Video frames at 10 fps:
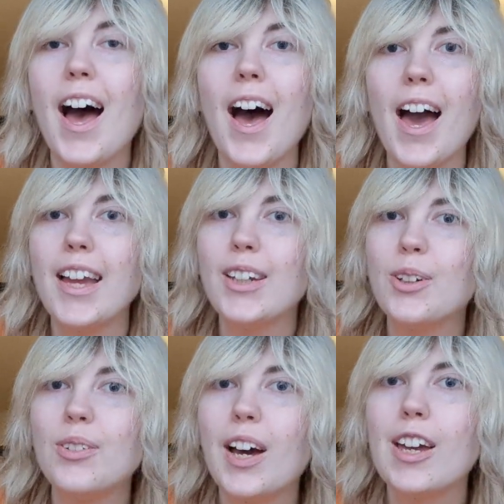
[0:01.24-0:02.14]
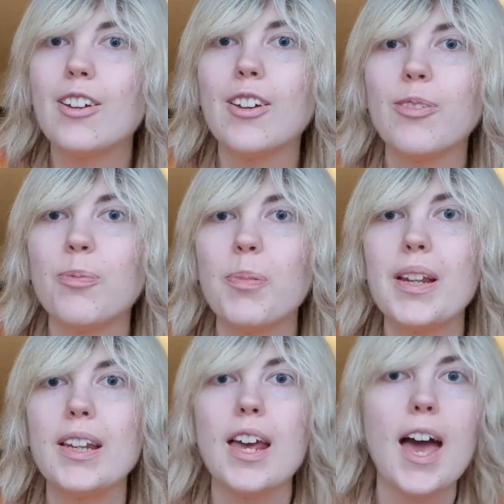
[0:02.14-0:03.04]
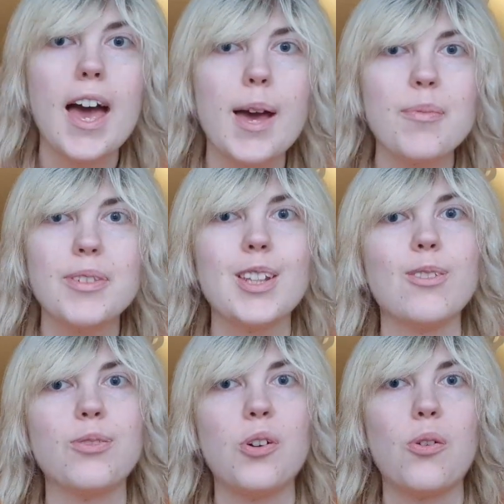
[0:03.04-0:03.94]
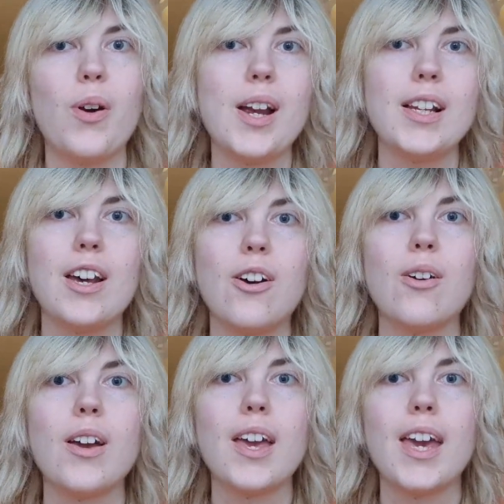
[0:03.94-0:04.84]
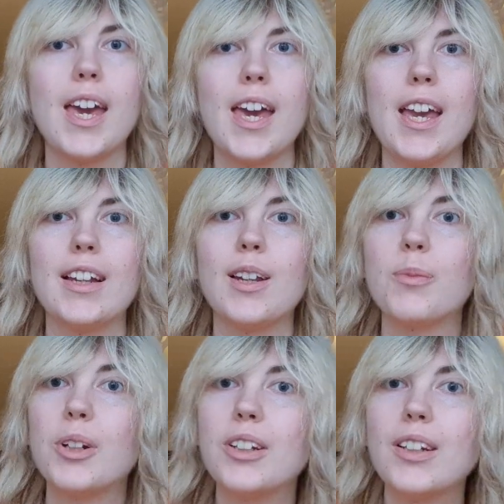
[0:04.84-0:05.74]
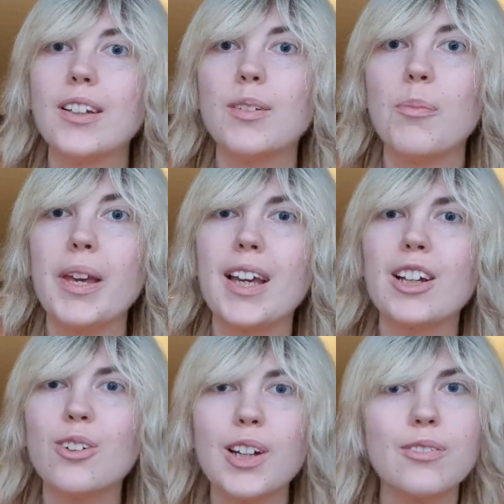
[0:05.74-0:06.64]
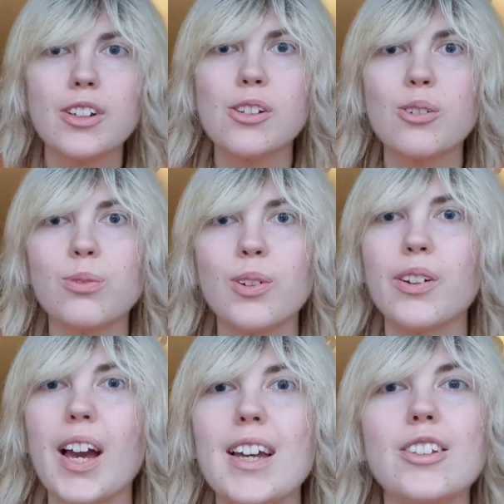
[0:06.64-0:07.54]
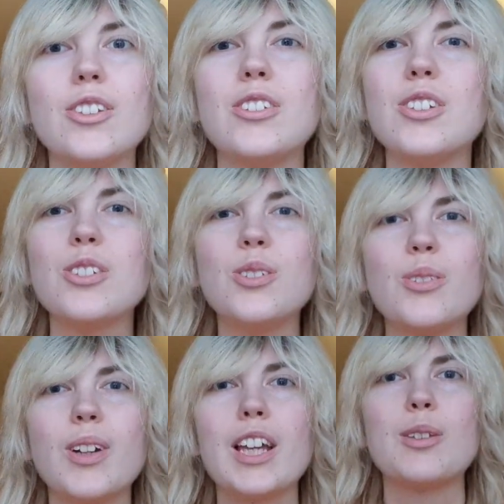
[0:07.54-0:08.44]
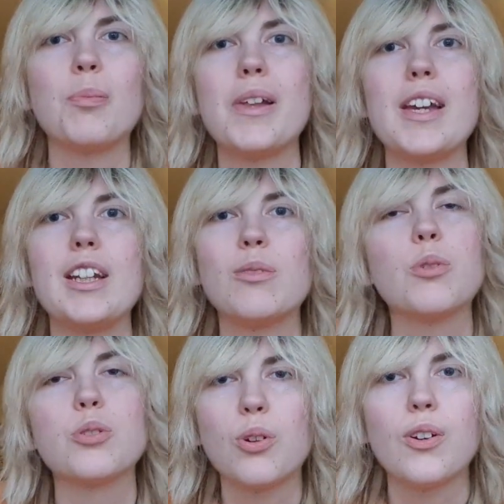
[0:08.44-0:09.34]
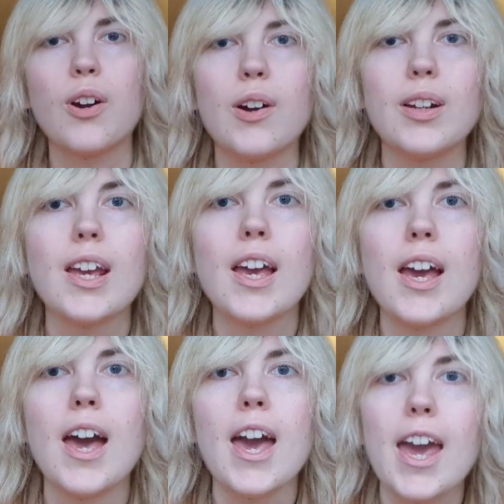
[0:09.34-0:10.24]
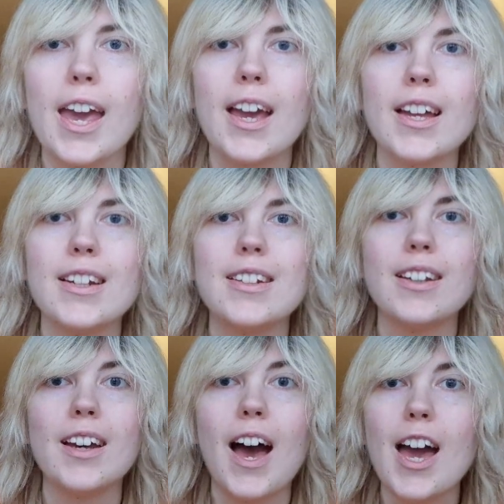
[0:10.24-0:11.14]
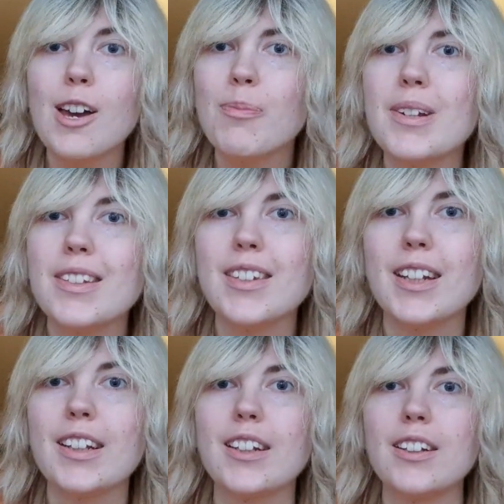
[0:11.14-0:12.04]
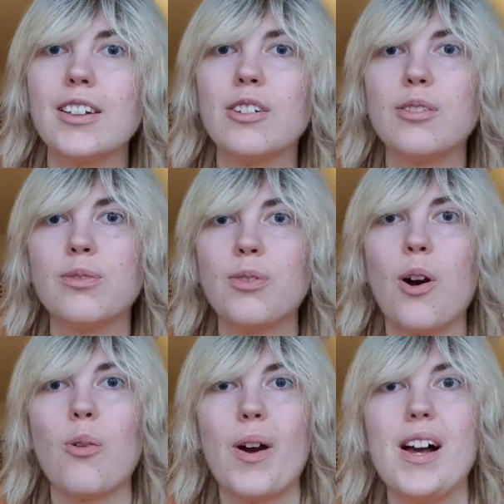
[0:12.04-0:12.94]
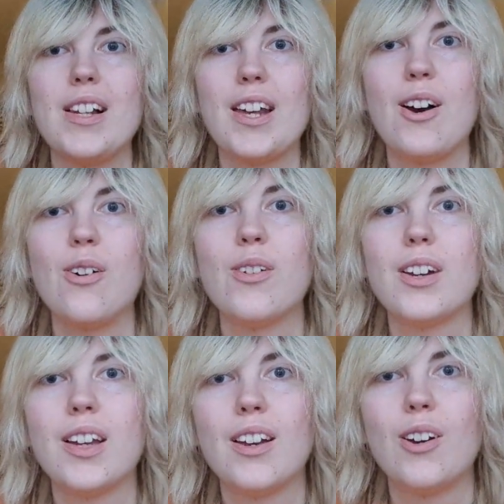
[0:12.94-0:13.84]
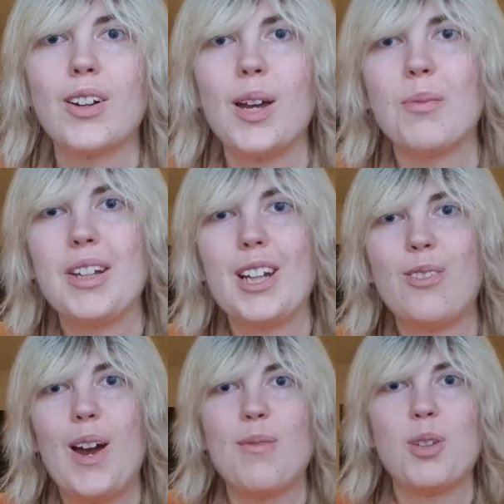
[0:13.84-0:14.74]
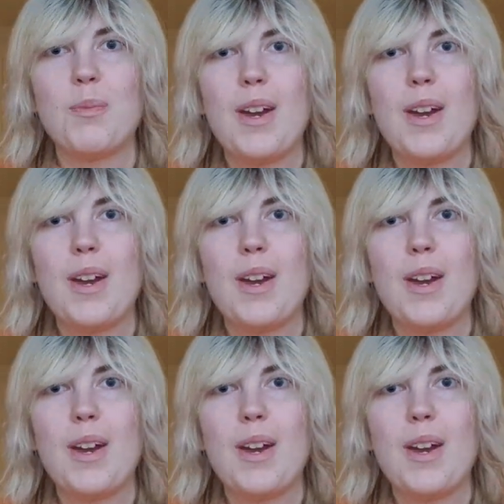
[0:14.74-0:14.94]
I know I have been absent for a while now, and I'm gonna make a quick video for you guys just to explain what's going on. And I have been sick for a while now. Okay, I'm getting cramps in my